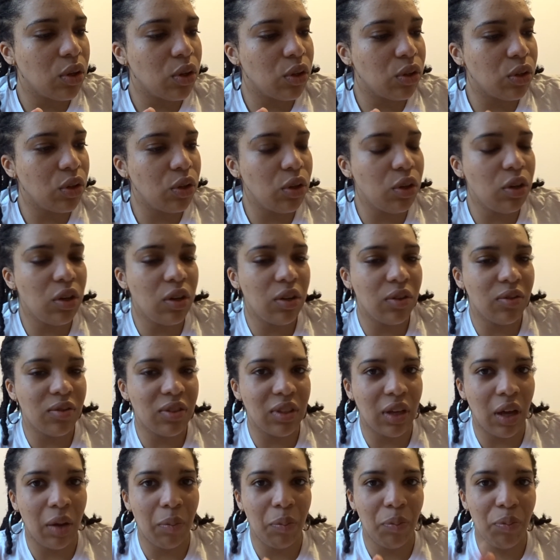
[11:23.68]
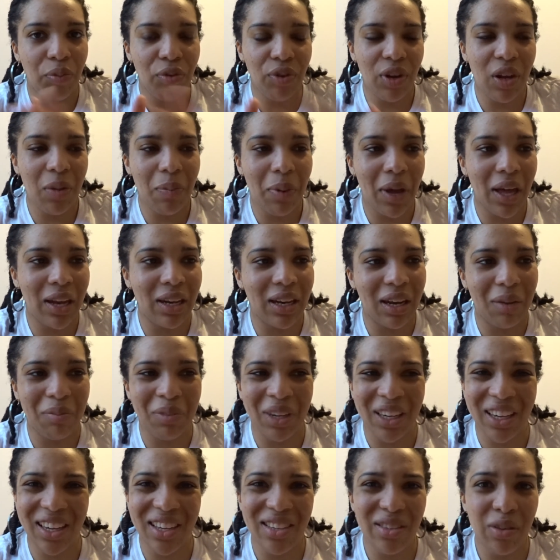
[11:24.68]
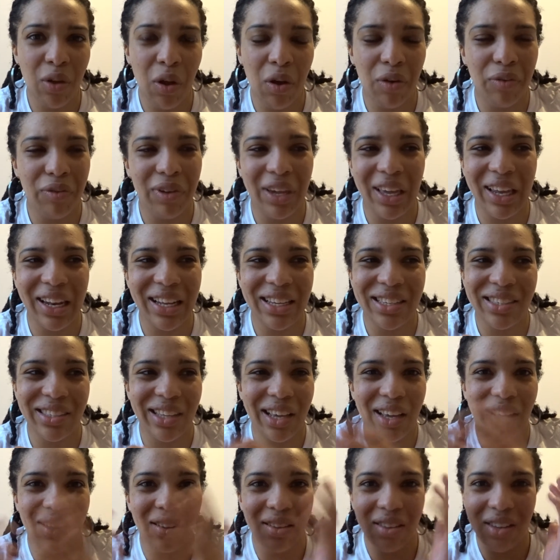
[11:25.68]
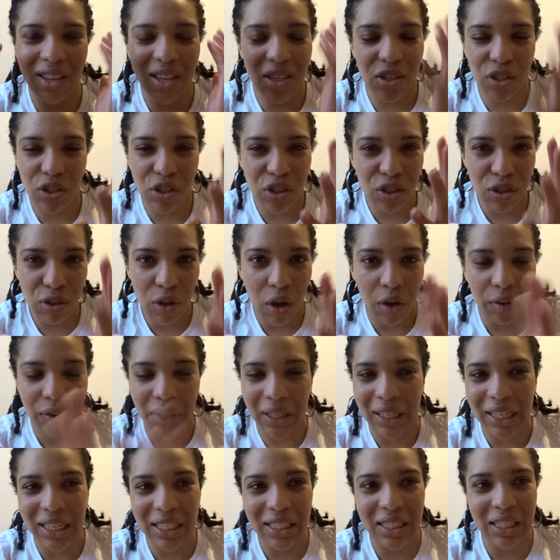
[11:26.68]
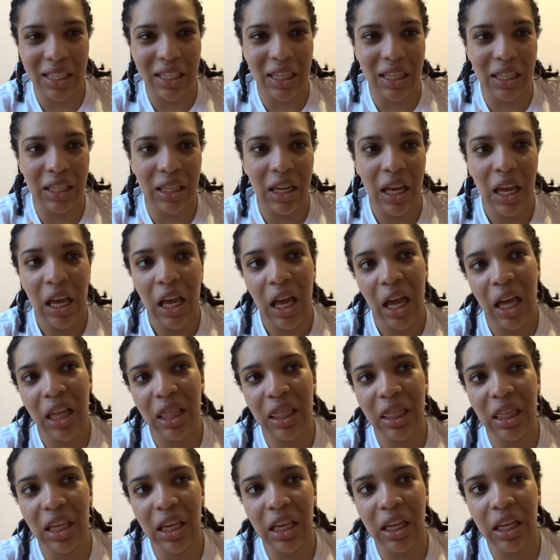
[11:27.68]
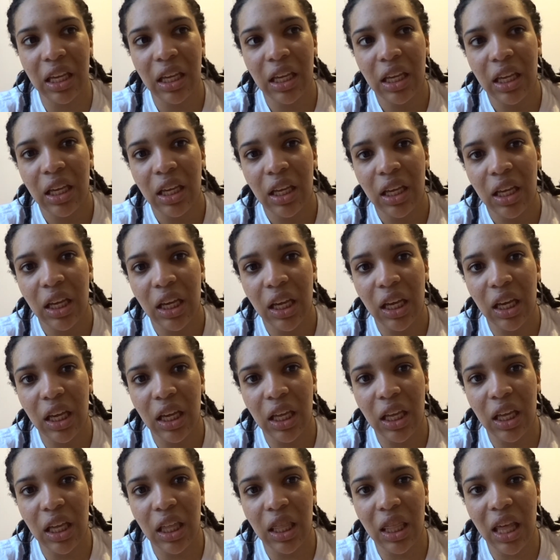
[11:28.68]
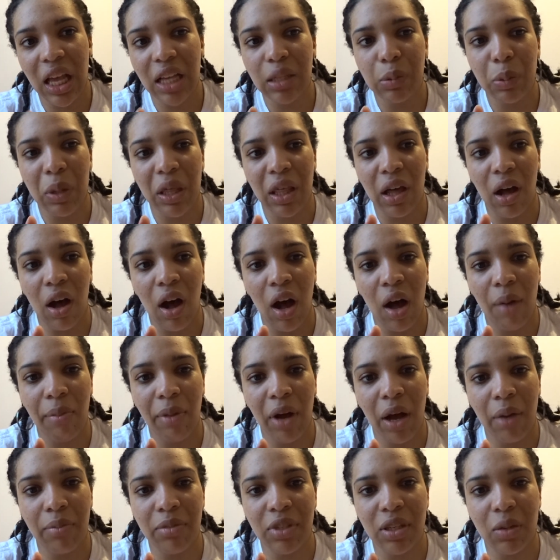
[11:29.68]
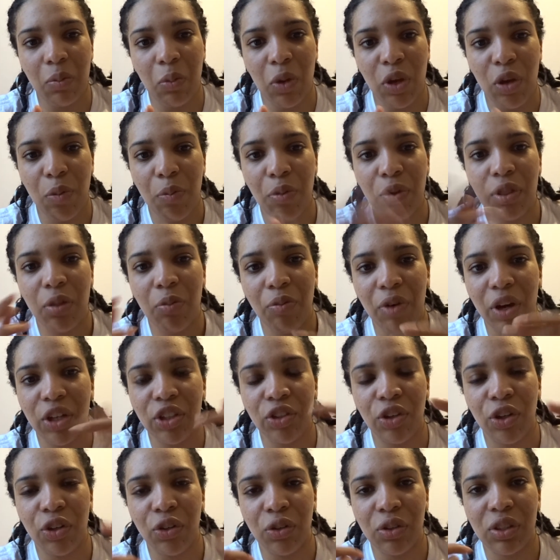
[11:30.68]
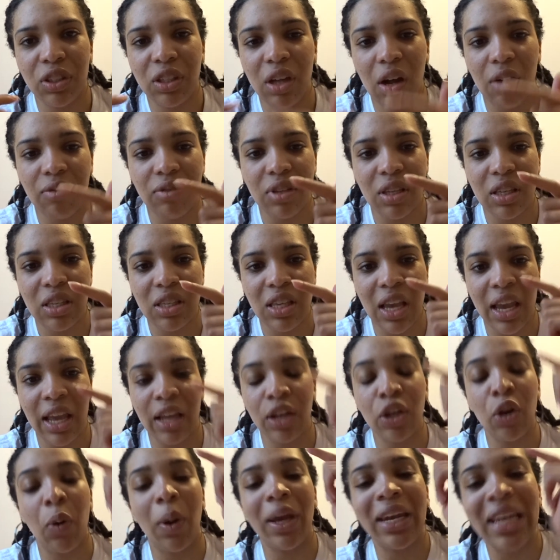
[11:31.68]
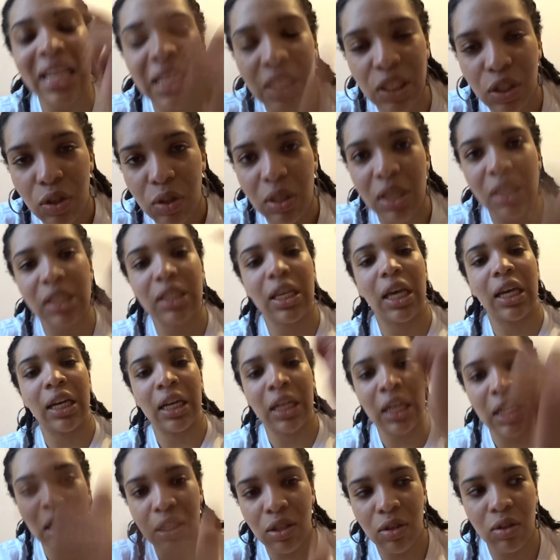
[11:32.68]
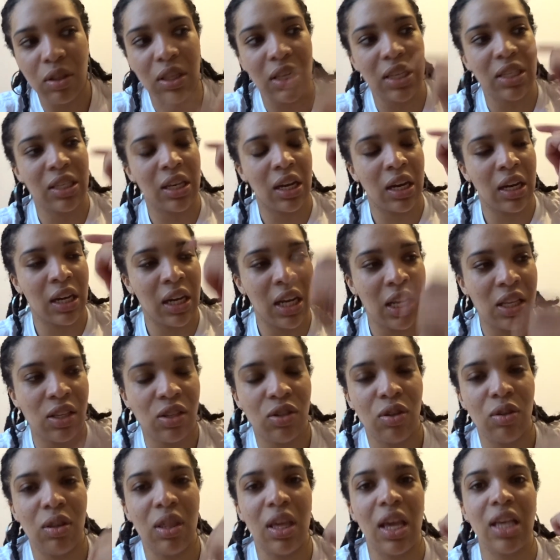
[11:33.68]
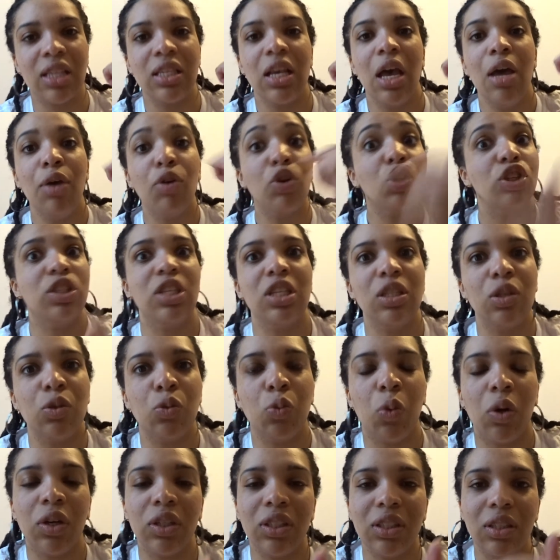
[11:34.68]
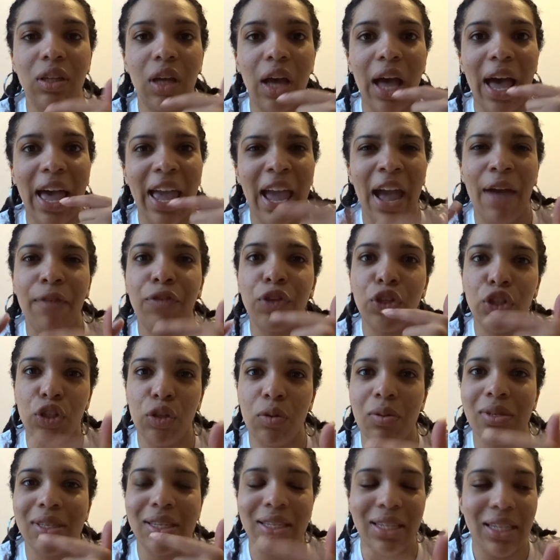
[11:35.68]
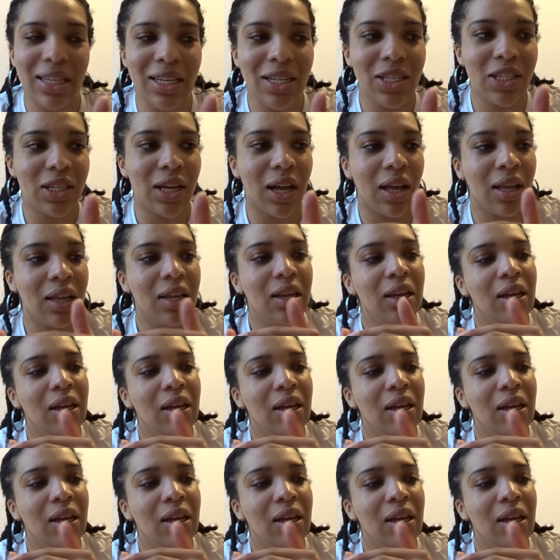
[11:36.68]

could have done pre-pandemic is not a realistic, it's just not realistic. And I think that's where the harm comes in, when you put the pressure on yourself to say, no, I need to do this, and I need to do this, and I need to do this, because this is what I have to do as a teacher.